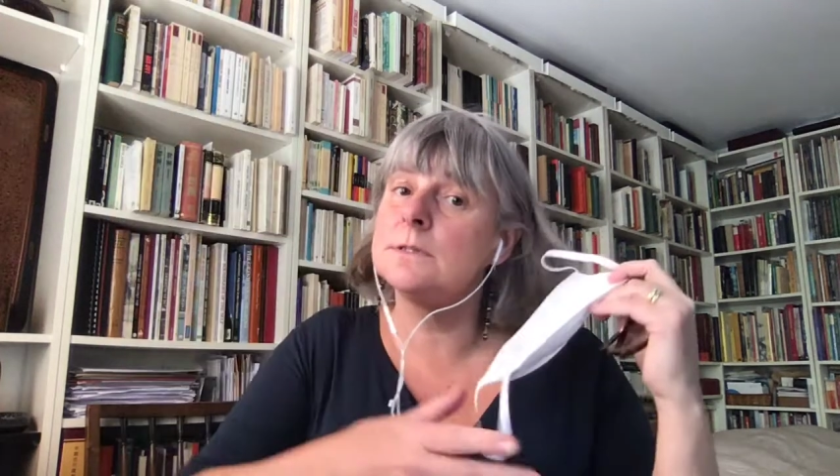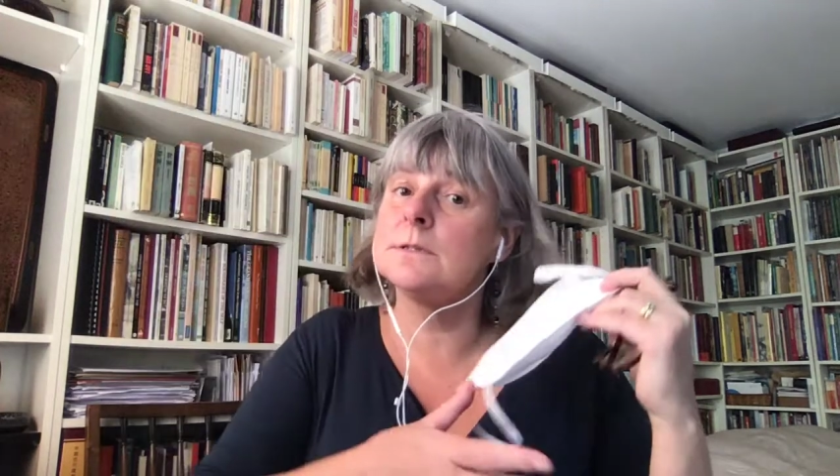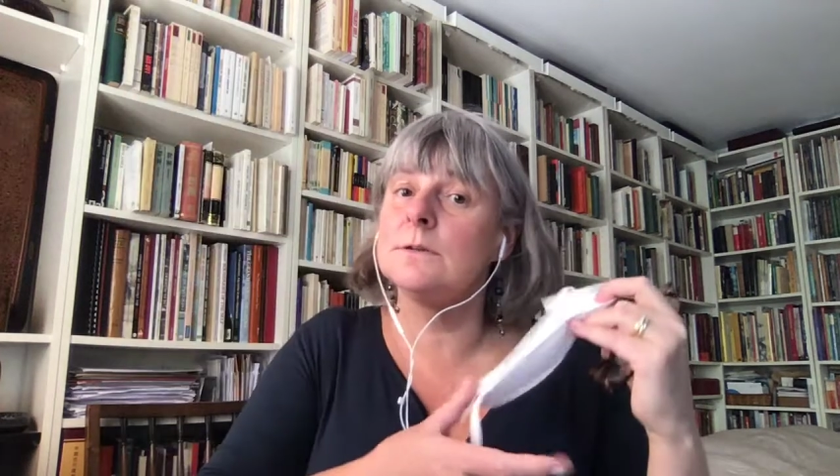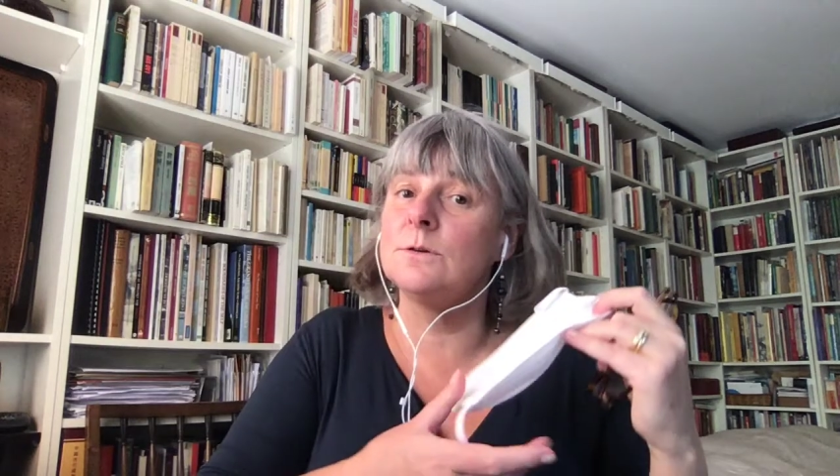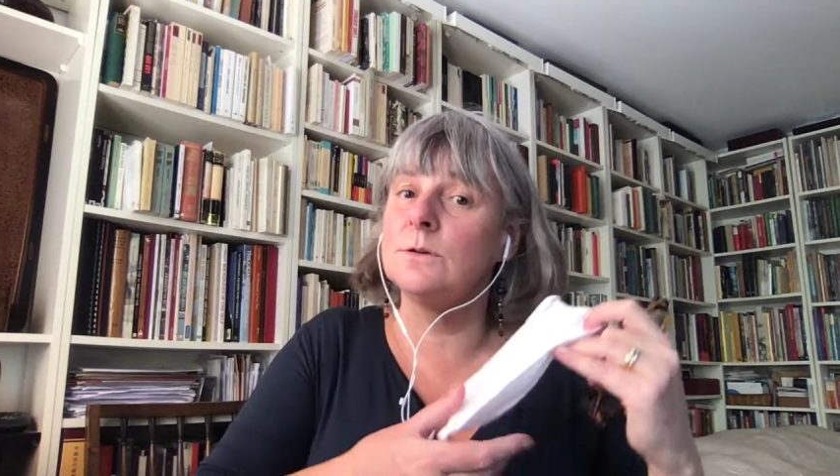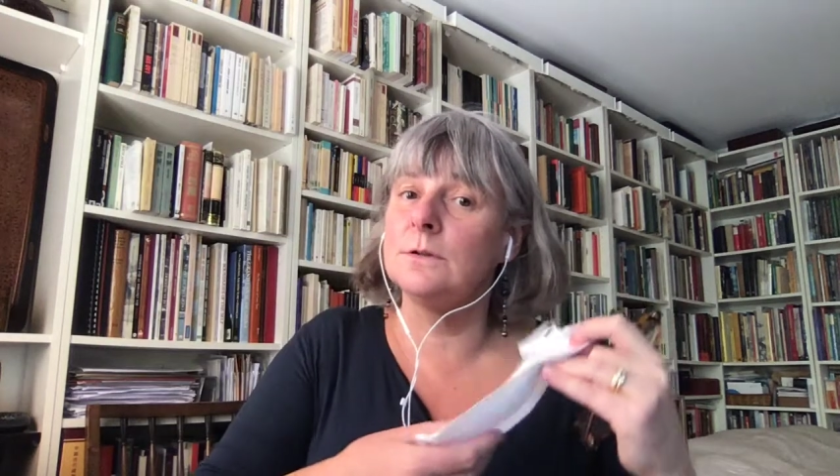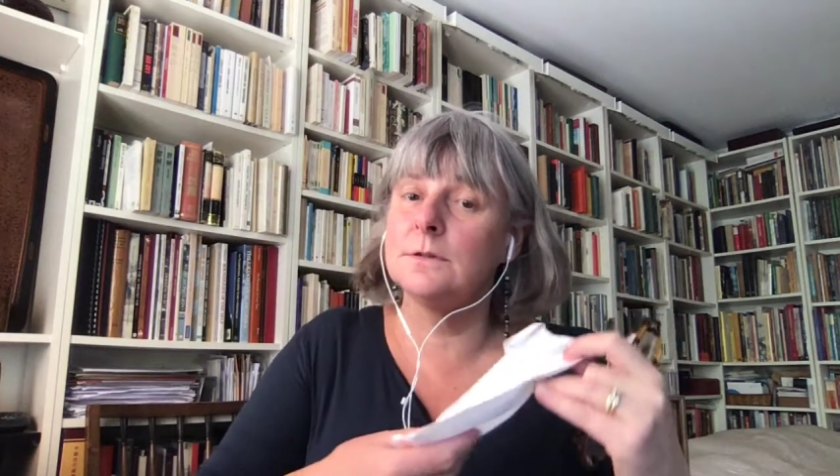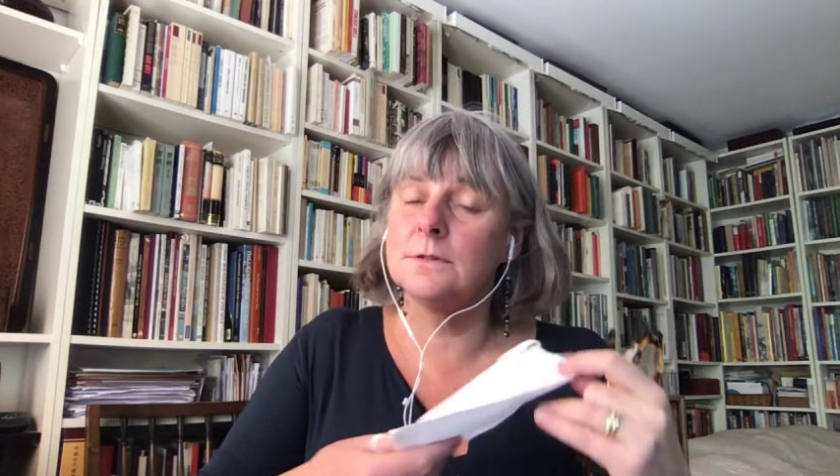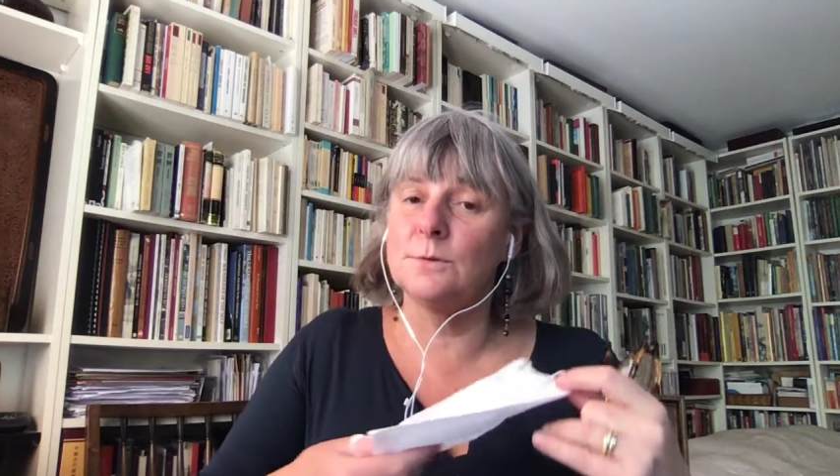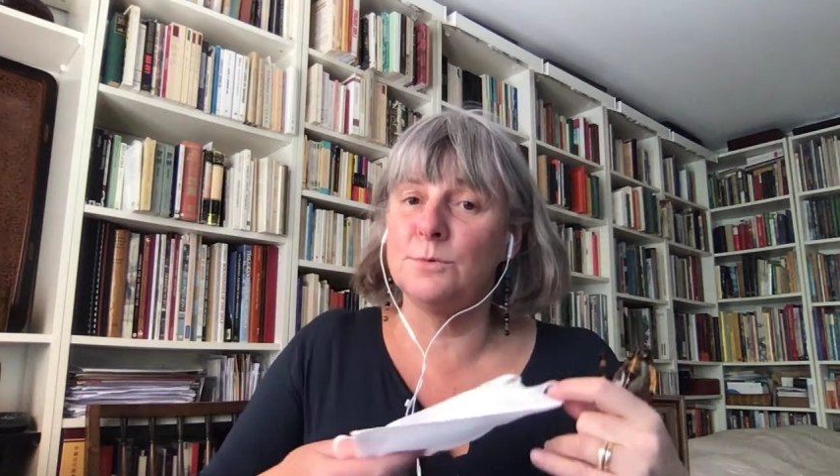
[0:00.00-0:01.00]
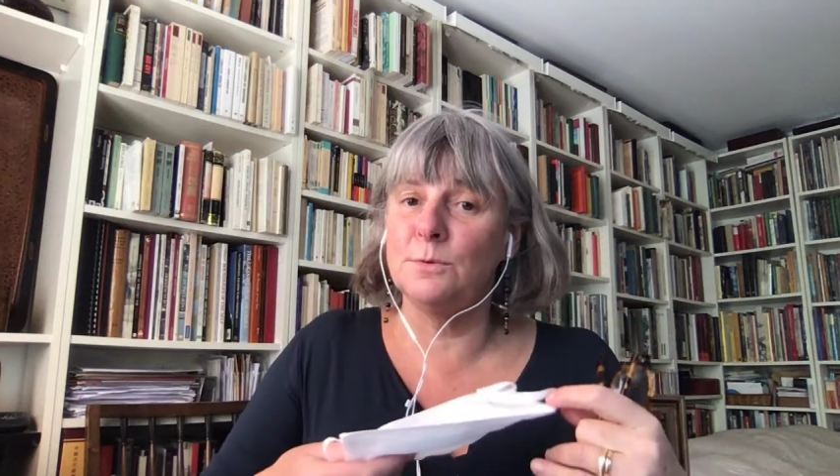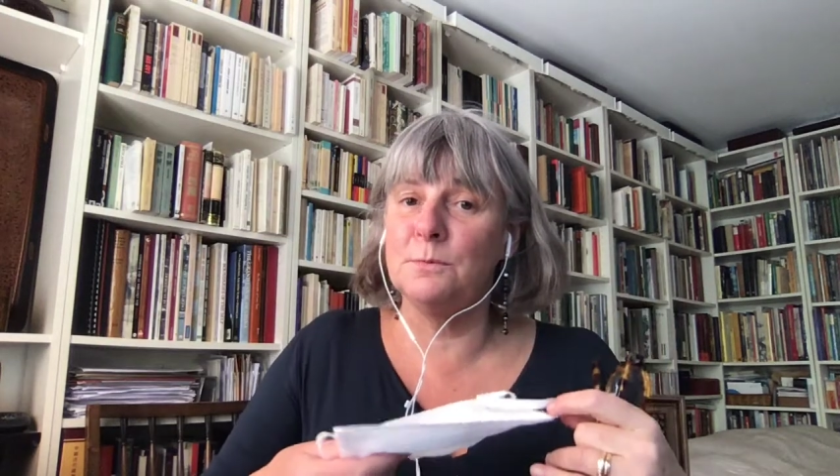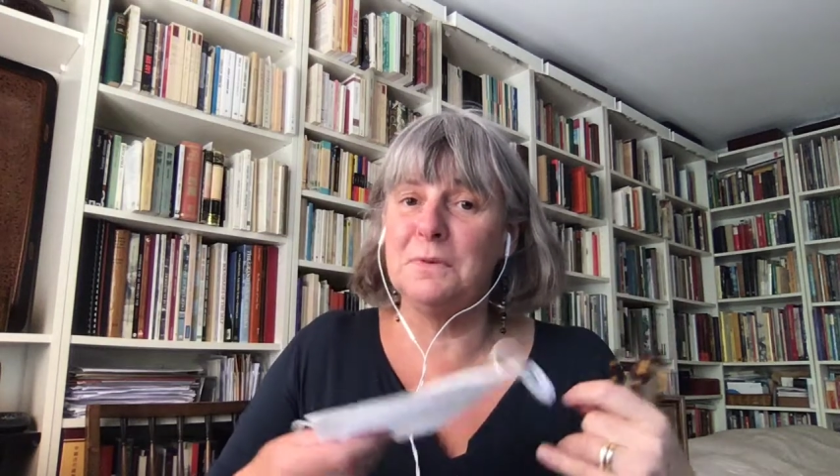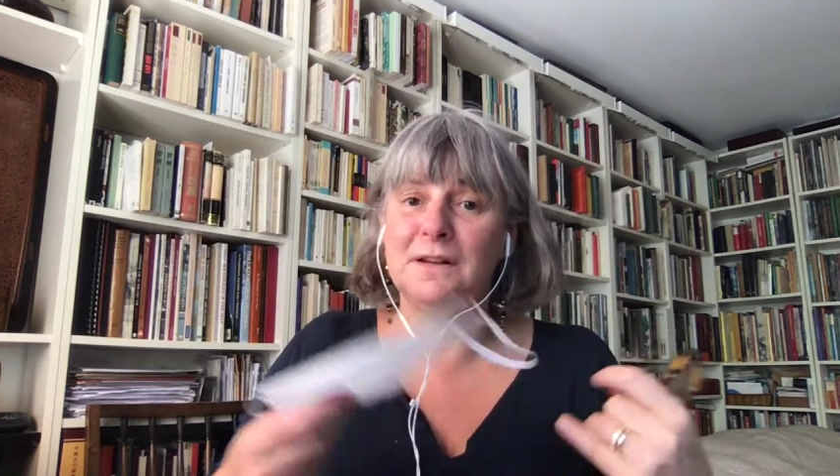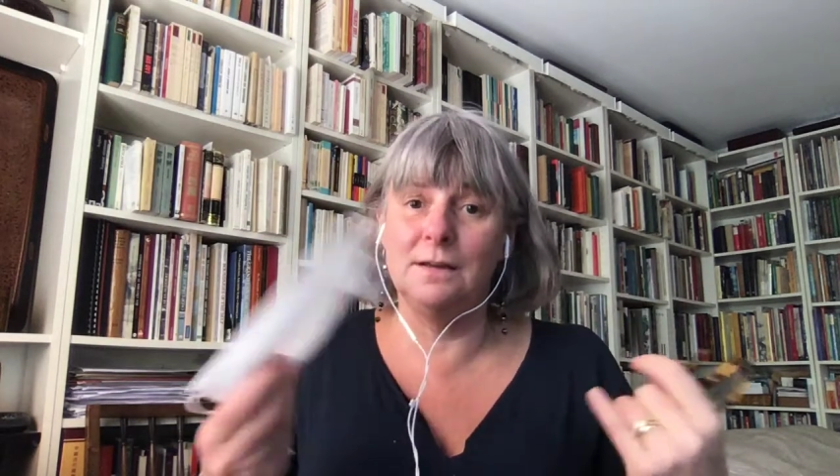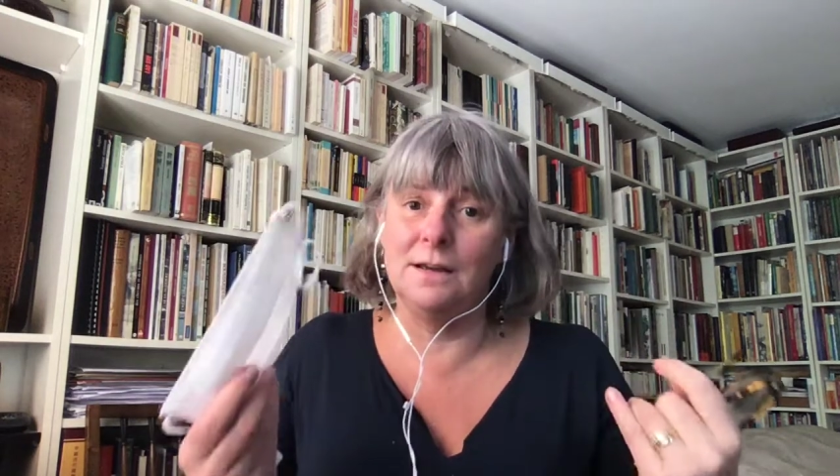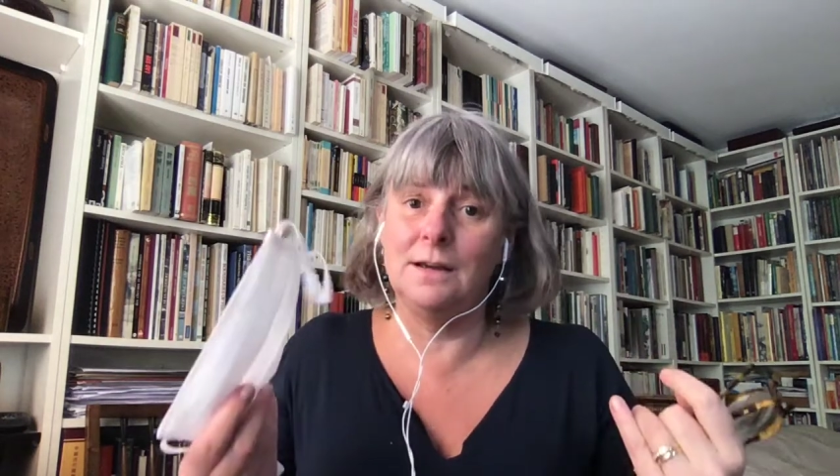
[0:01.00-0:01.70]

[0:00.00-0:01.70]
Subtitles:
It's no problem, but